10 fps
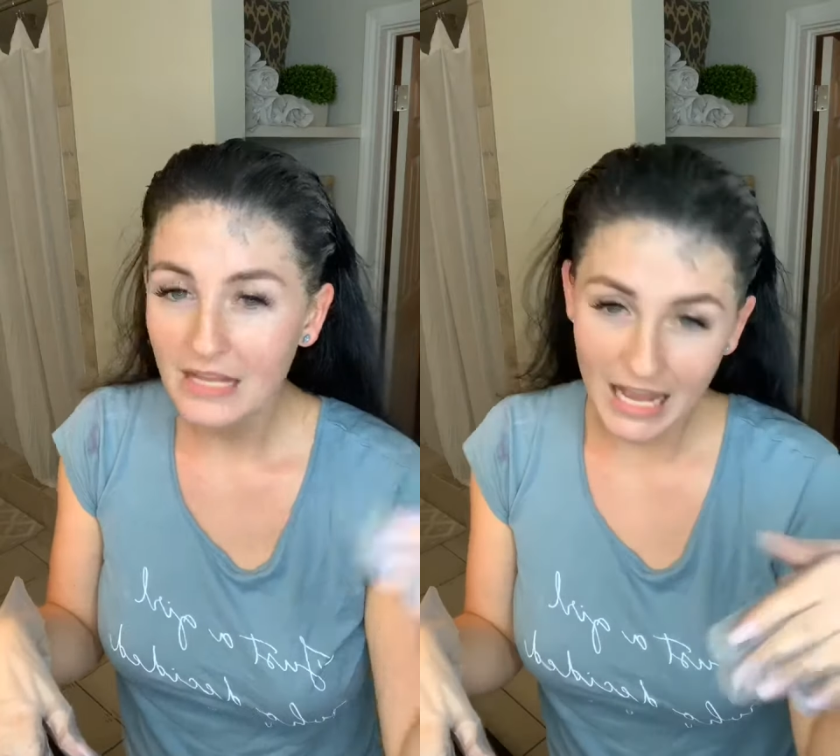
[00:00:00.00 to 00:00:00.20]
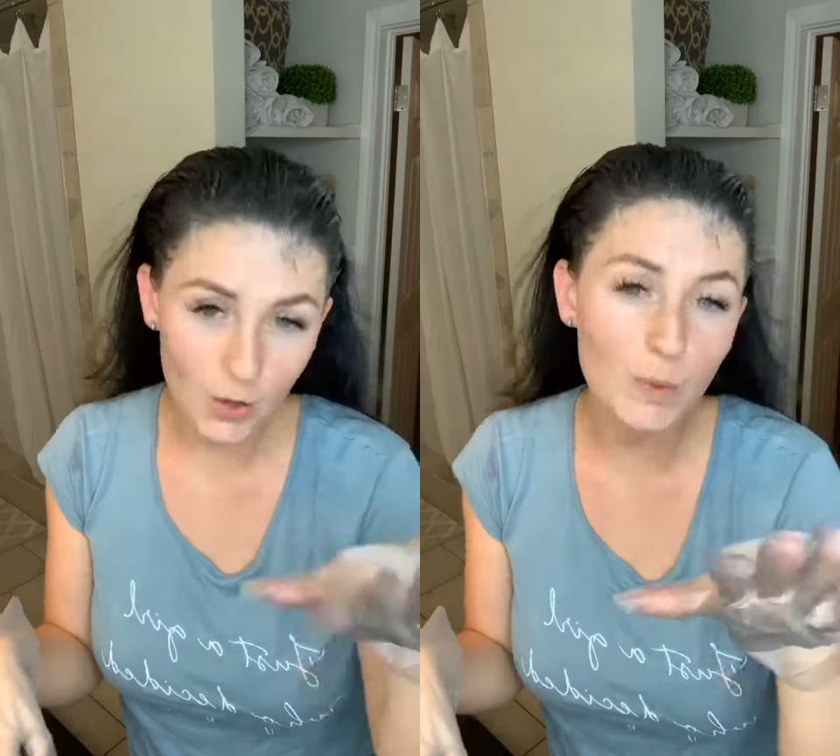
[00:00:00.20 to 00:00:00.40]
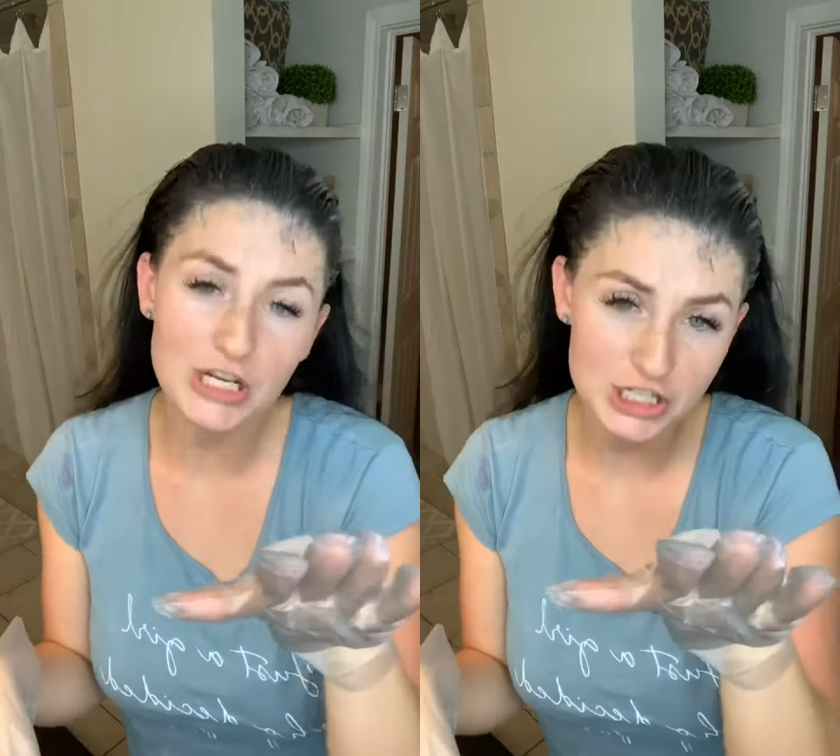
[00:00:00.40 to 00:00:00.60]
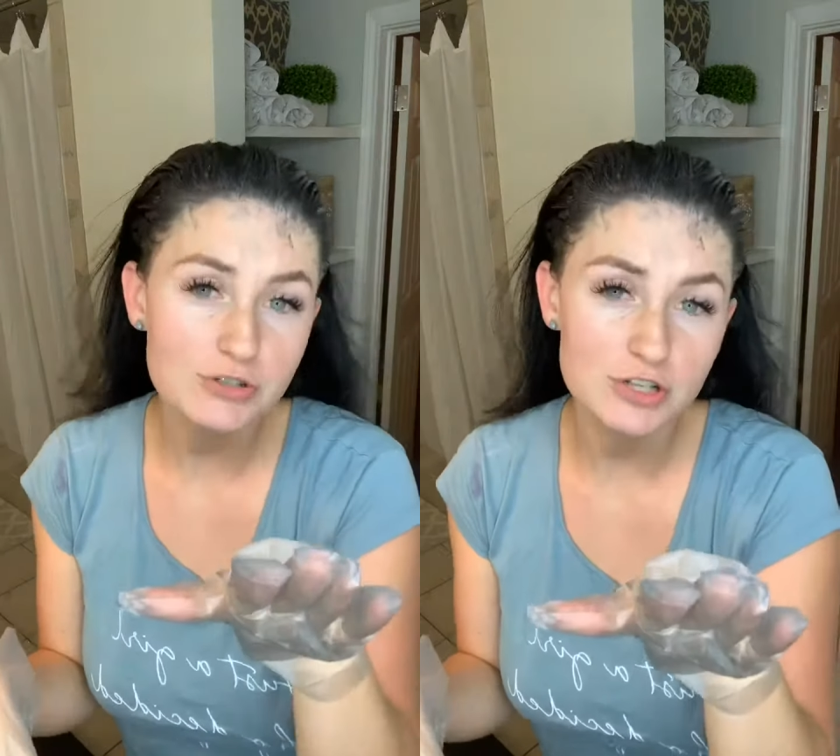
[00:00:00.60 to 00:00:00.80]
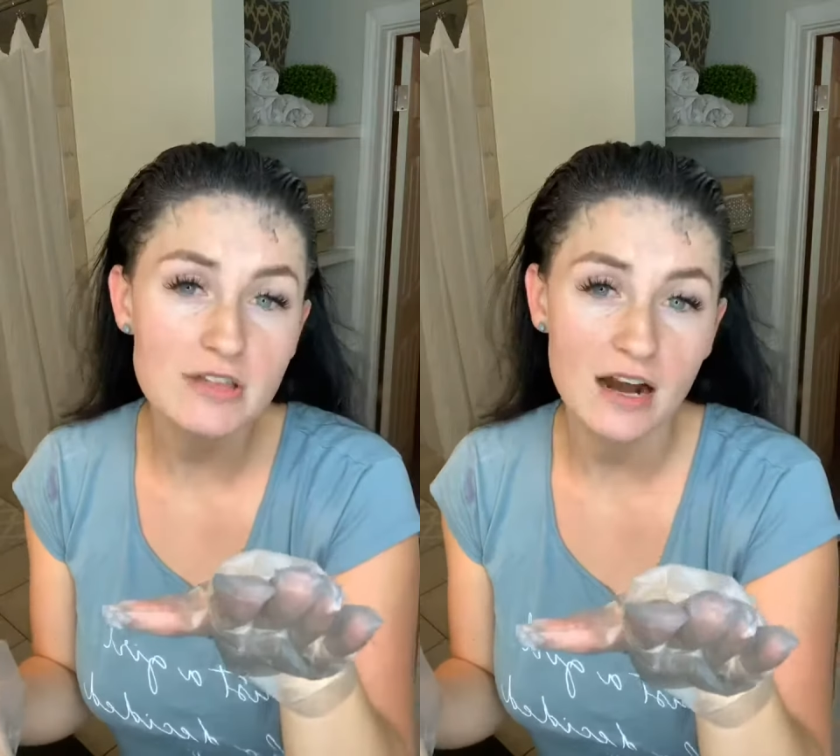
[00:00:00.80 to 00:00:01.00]
And we
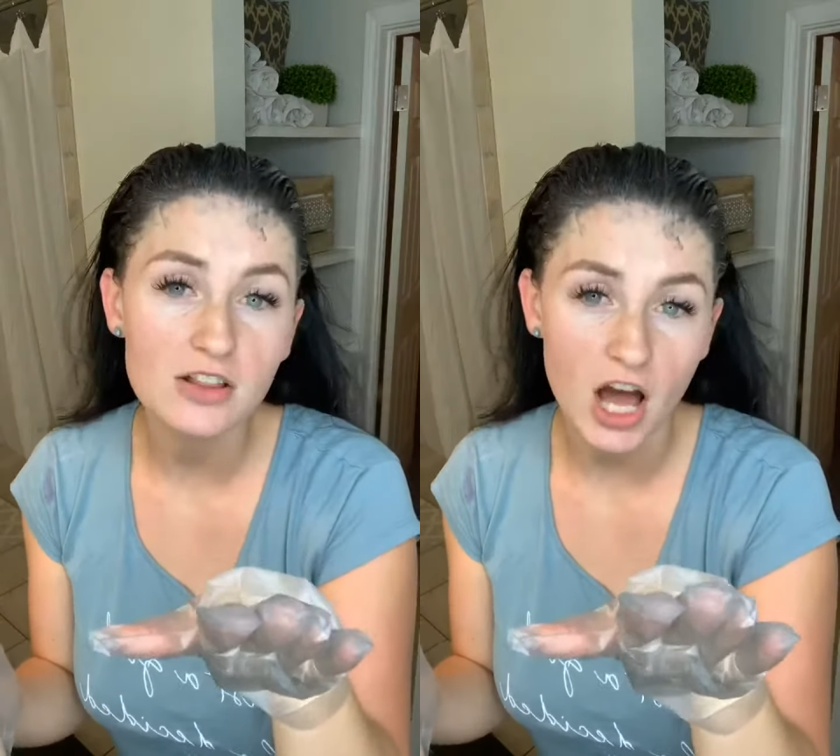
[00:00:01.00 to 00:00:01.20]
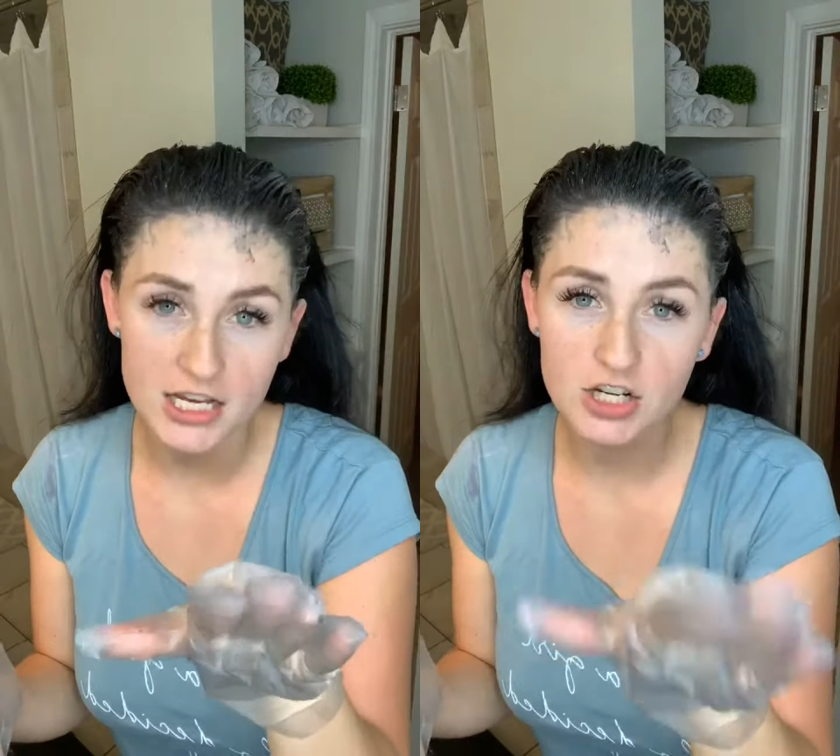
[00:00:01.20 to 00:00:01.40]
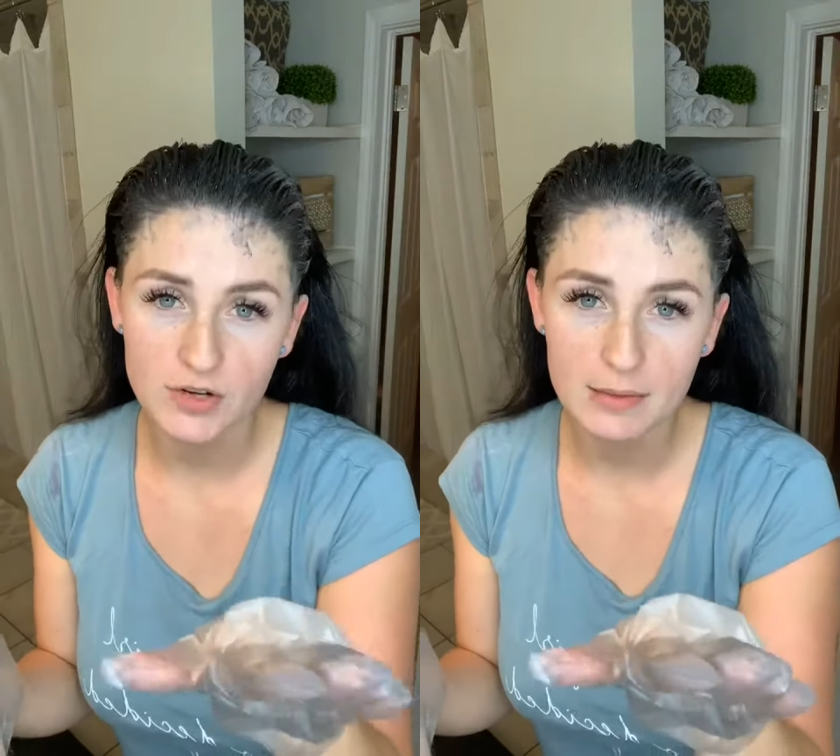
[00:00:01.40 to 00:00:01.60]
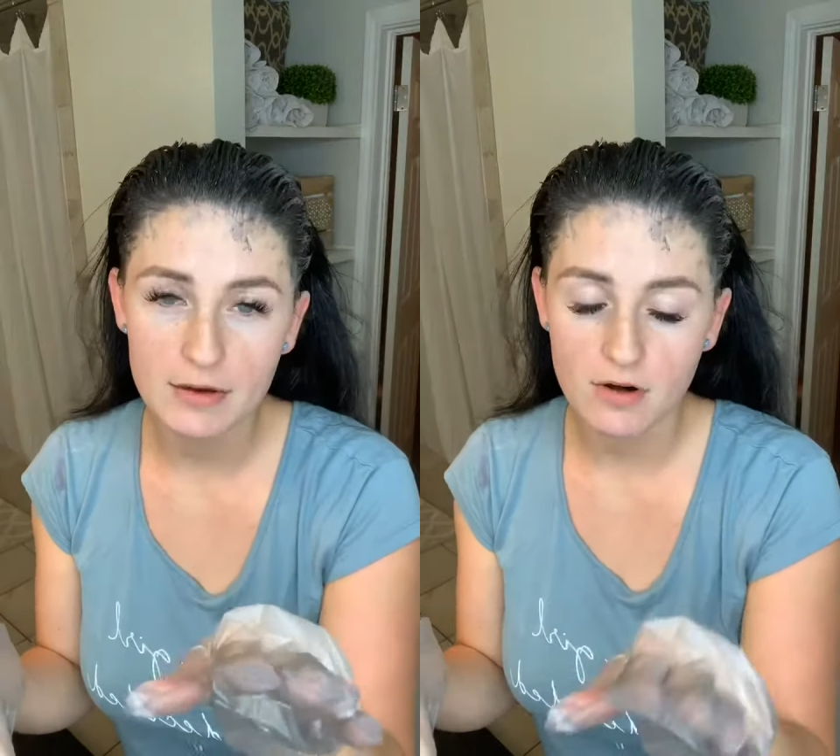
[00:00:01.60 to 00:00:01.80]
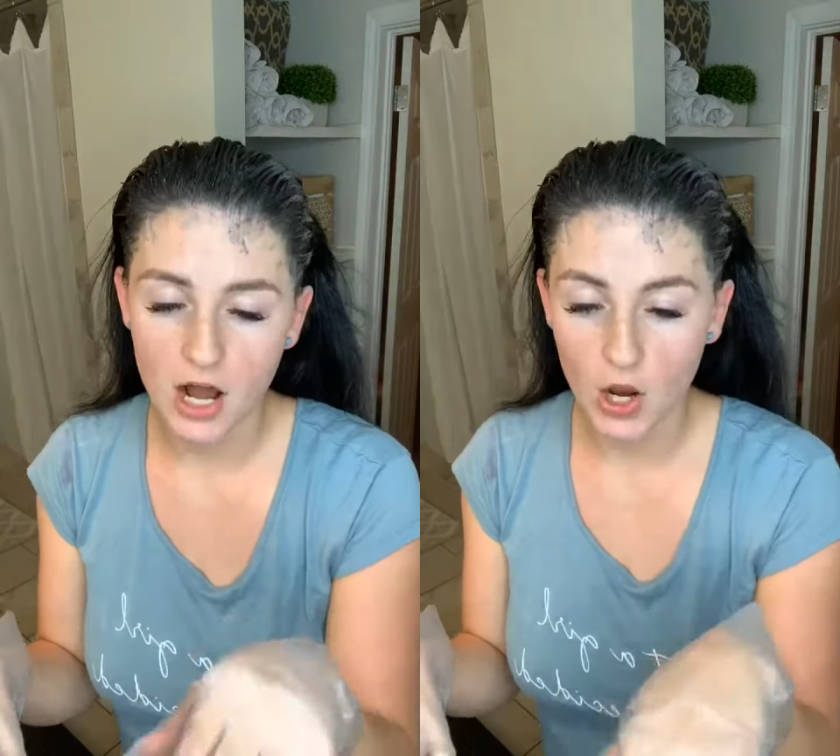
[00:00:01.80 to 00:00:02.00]
do that a lot, don't get
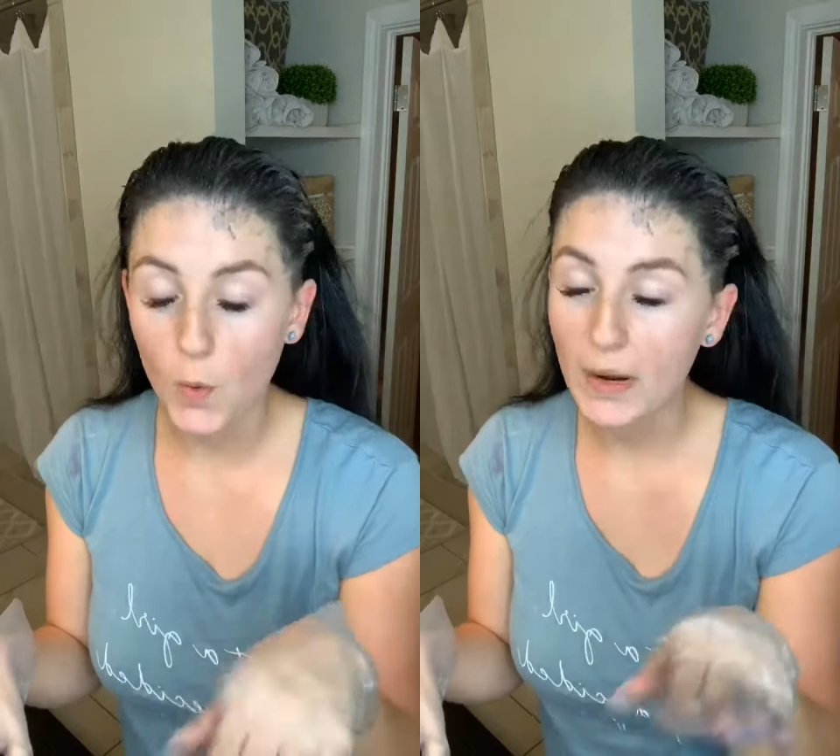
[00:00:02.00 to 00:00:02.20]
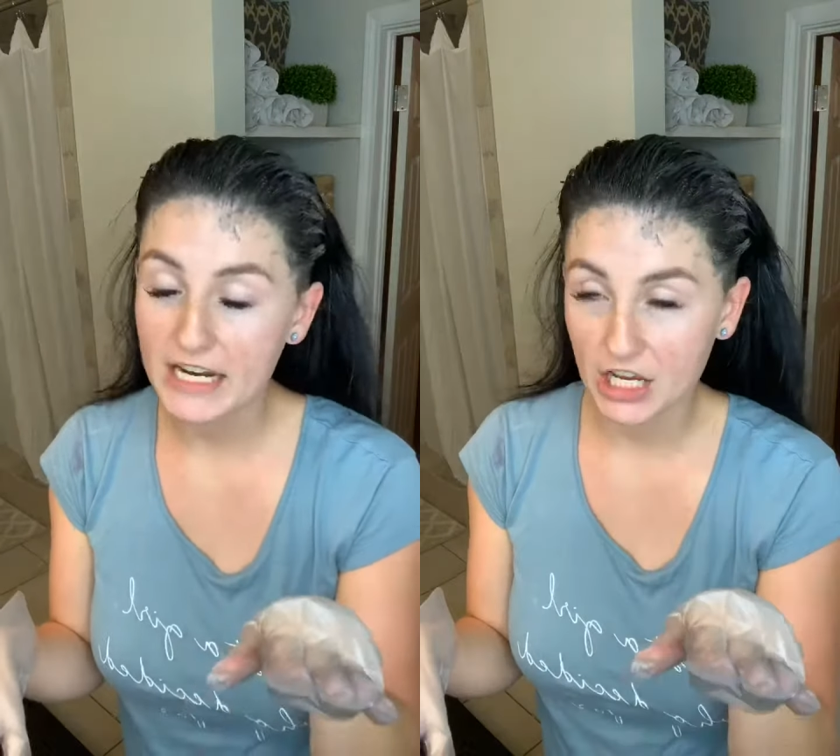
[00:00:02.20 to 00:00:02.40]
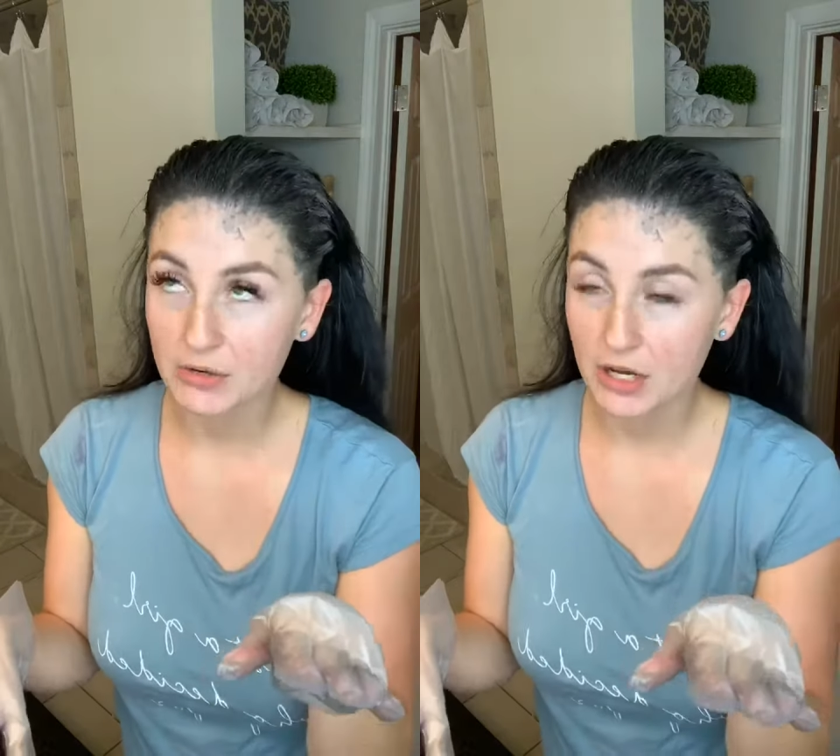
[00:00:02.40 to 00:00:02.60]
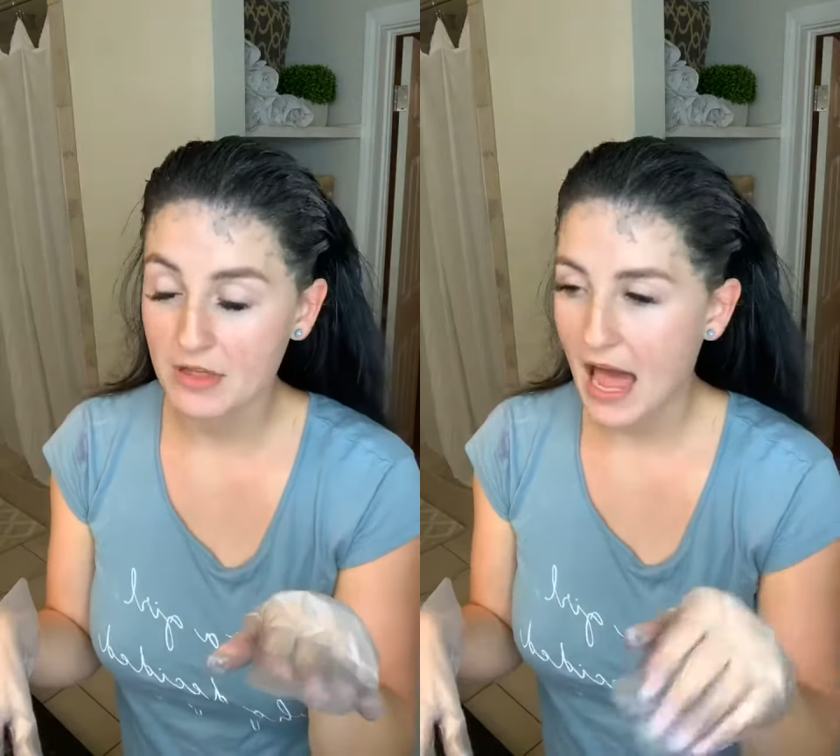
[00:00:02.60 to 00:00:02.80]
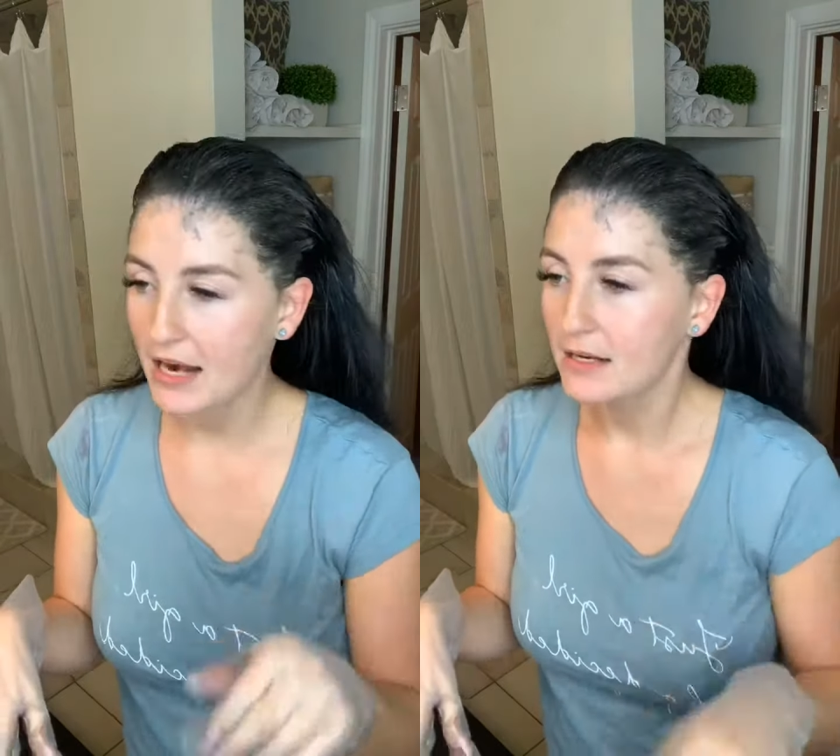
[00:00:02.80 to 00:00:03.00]
me wrong, we do
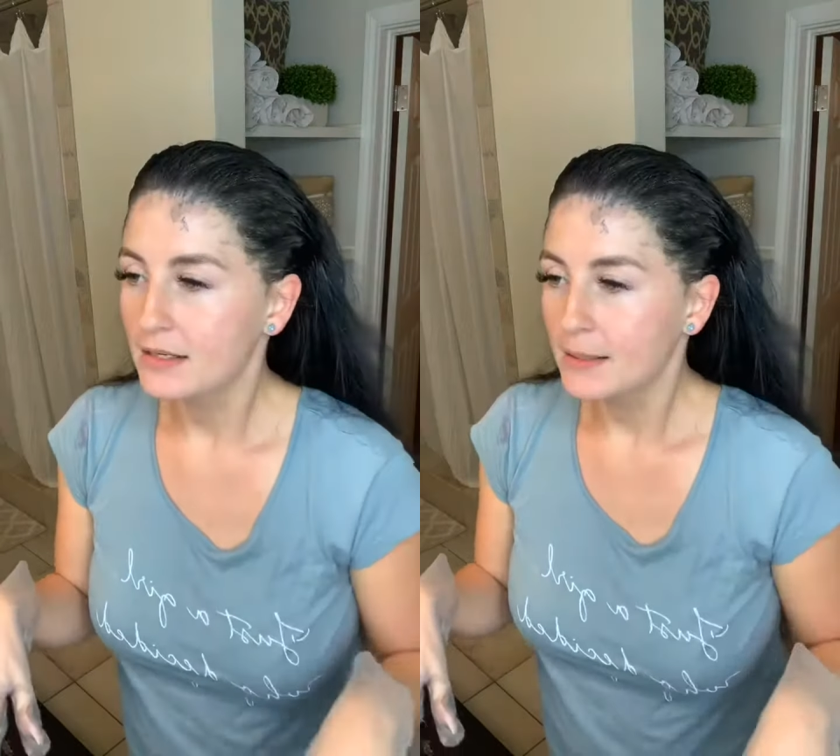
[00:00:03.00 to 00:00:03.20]
that.